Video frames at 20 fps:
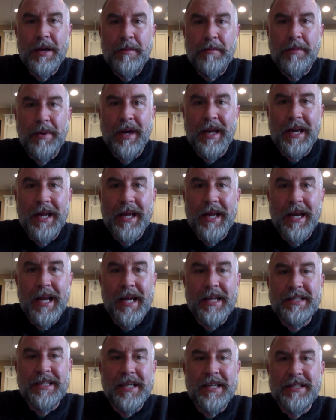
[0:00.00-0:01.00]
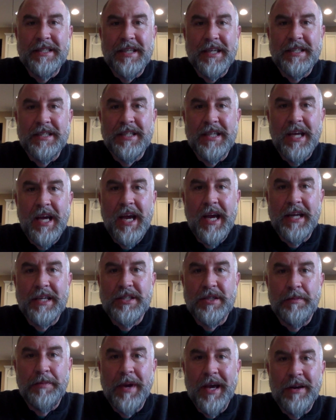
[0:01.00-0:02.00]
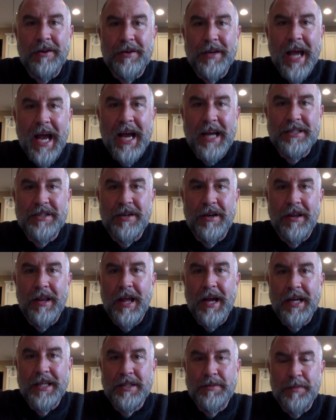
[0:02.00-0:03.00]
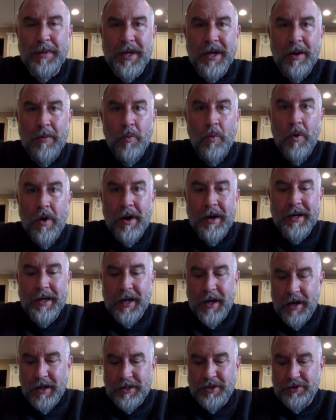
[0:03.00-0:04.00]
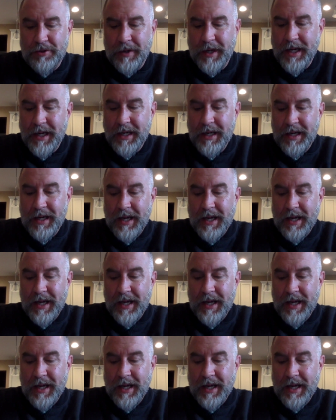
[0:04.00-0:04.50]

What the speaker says: But in 1868, Japan will nationalize, become one country